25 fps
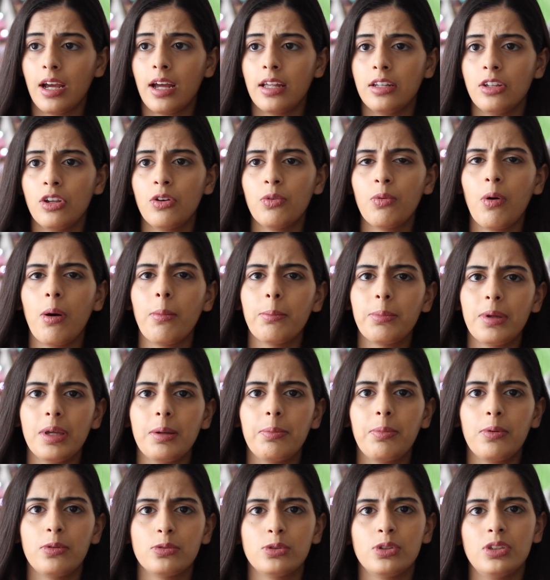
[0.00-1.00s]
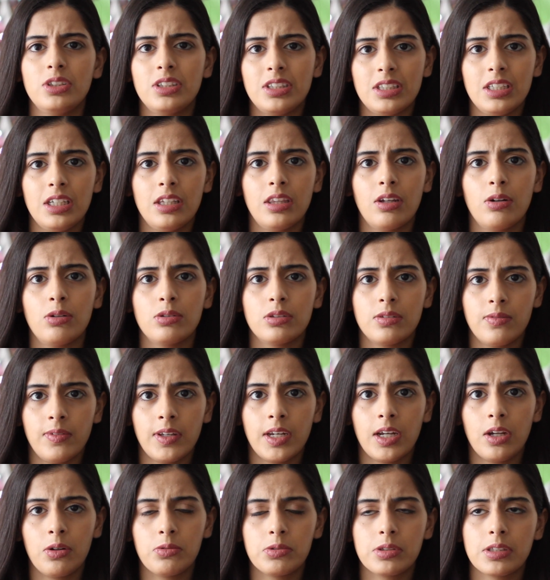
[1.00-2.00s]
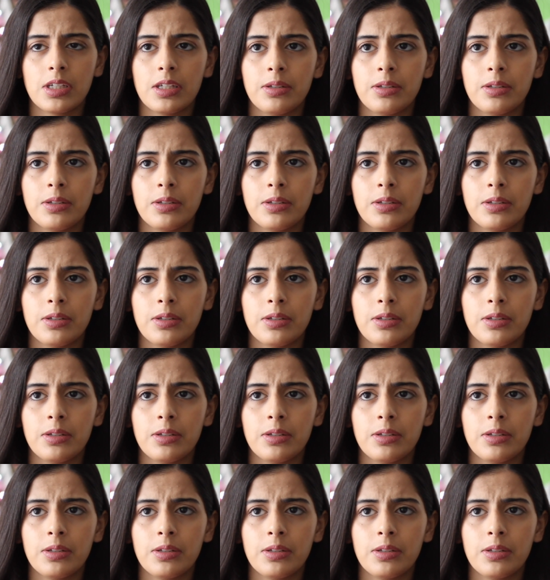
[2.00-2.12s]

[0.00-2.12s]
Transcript: and you want people to see those videos,